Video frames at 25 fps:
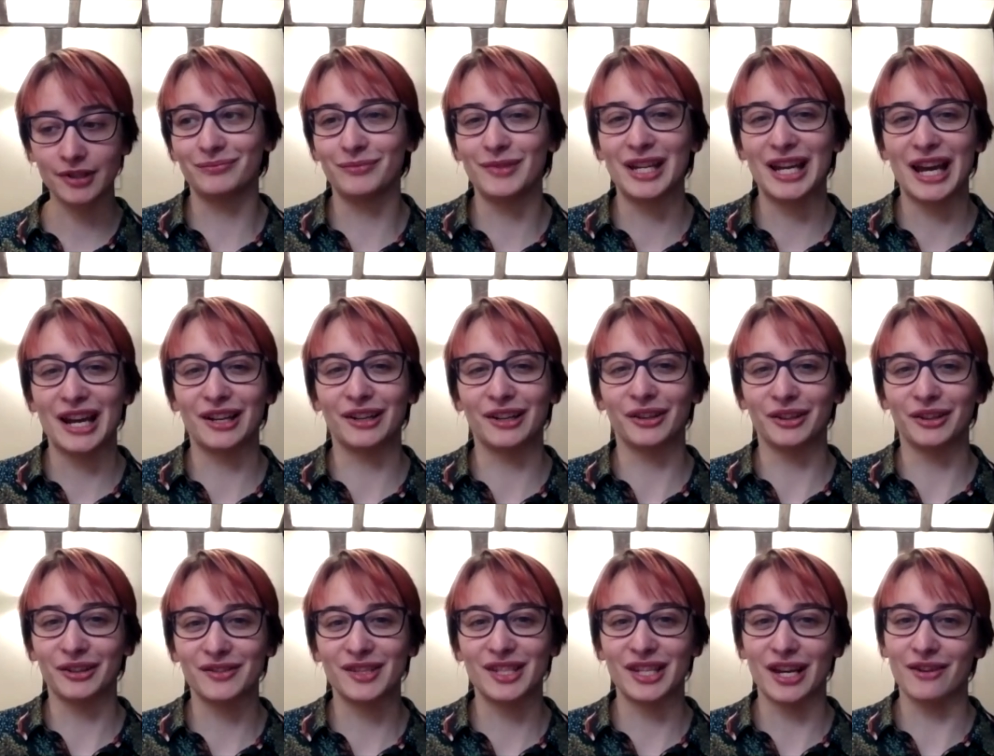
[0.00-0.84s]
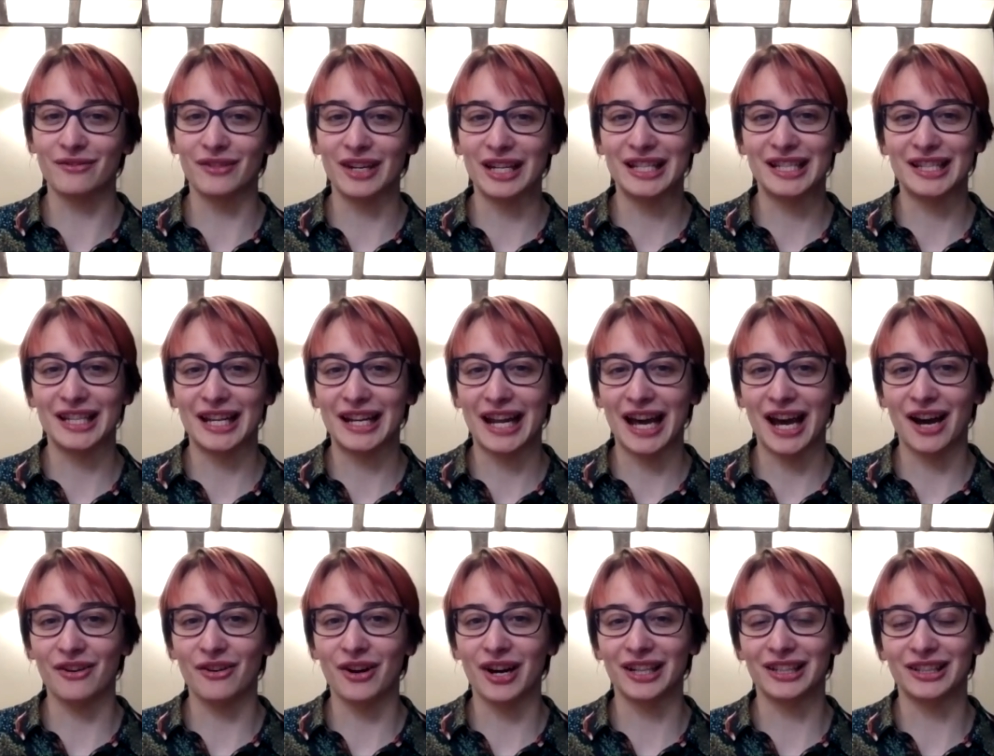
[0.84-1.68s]
We get a lot of surveys sent
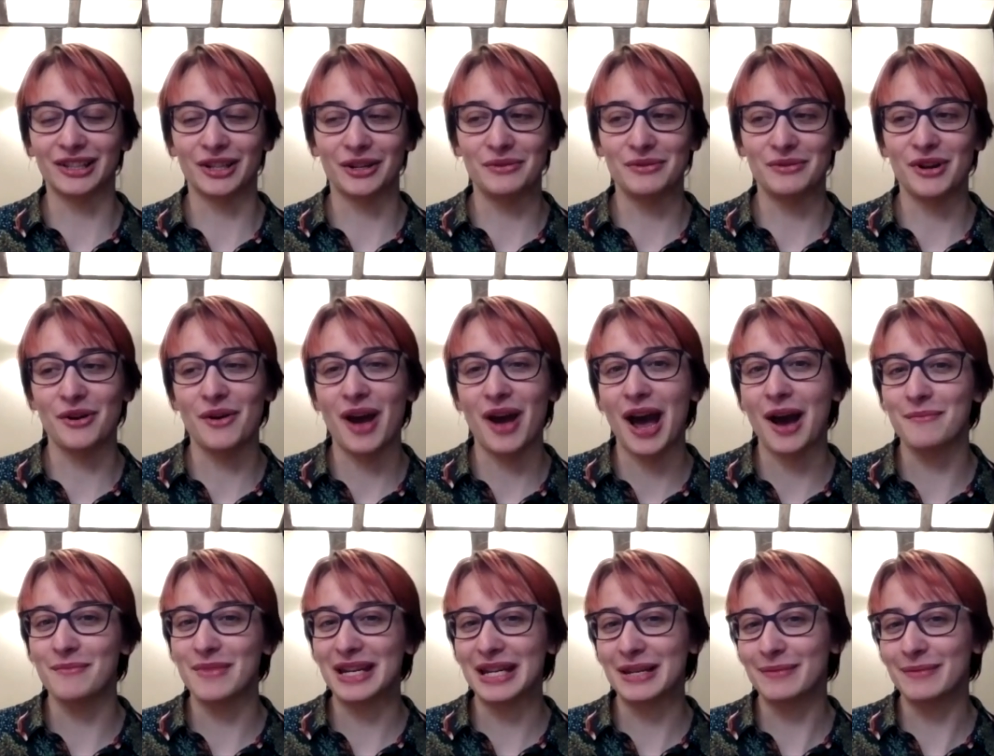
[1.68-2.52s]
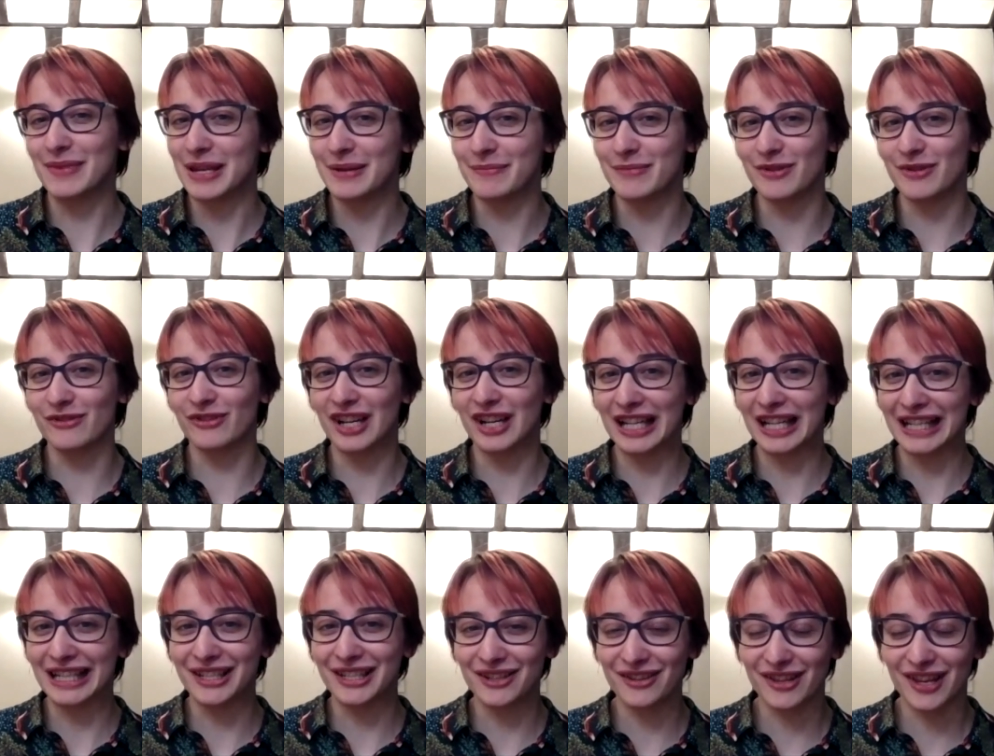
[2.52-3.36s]
out. I don't know how many people
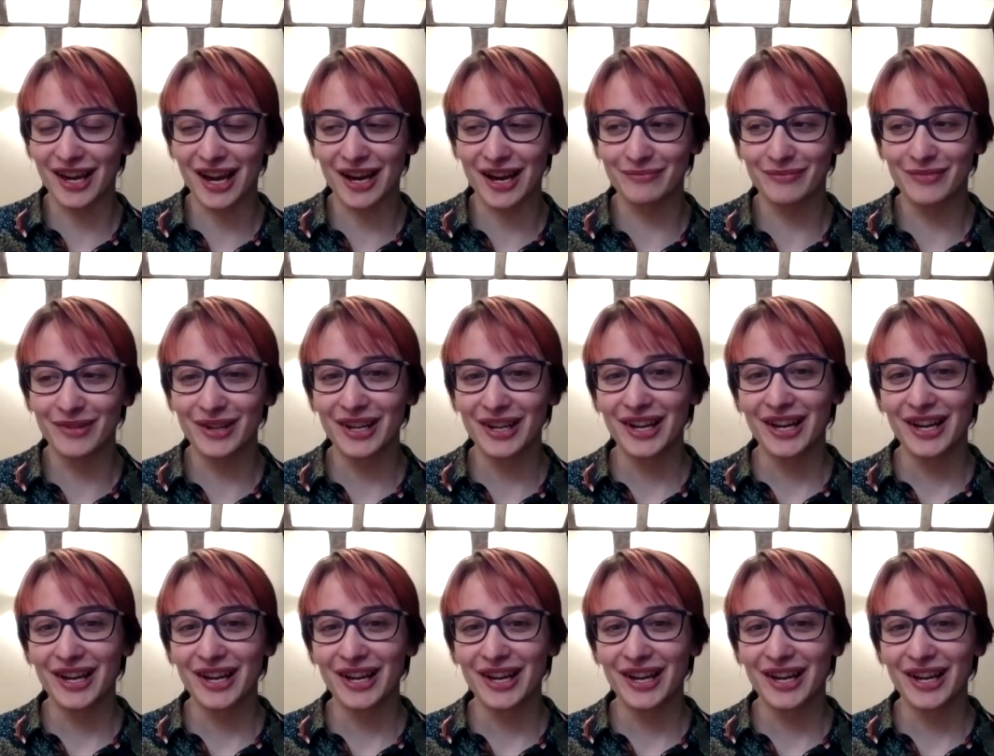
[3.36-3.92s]
really do them.